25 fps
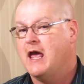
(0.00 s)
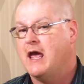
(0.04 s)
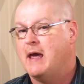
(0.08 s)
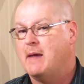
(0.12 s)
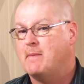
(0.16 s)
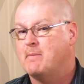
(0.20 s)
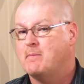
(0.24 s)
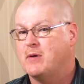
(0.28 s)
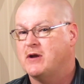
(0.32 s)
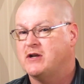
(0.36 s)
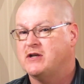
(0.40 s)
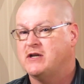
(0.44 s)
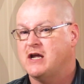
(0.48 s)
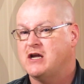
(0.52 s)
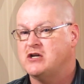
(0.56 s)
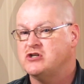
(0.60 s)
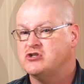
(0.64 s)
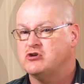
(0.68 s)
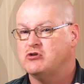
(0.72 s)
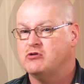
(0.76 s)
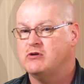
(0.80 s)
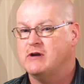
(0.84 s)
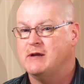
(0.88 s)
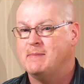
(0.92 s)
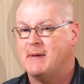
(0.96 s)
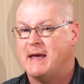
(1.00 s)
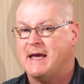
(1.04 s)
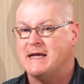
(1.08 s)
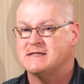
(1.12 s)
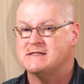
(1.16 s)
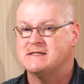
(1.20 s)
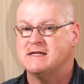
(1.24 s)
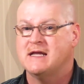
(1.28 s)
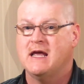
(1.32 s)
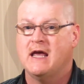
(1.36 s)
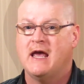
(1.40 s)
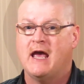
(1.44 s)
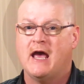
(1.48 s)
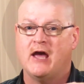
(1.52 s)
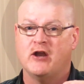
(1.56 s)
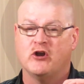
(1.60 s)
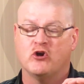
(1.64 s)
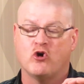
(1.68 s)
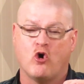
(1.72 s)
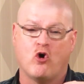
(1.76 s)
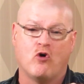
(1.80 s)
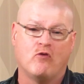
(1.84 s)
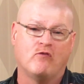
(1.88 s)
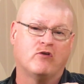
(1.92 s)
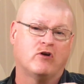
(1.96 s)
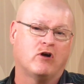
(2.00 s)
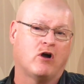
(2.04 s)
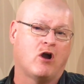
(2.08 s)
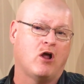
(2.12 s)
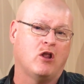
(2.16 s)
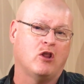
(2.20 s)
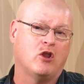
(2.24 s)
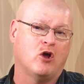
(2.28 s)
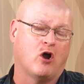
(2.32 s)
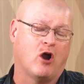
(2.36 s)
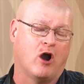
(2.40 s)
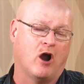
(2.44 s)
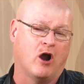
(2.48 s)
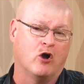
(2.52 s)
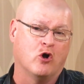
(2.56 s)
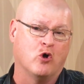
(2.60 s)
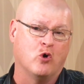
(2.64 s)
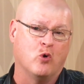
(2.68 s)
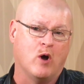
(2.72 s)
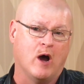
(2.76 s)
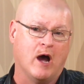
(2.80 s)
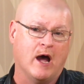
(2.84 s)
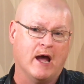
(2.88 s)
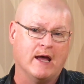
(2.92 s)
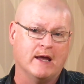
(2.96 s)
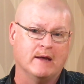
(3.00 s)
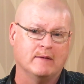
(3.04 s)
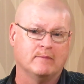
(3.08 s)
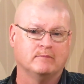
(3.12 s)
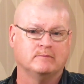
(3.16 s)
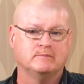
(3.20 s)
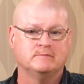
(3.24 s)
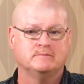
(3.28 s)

and potential rebates and overall ROI.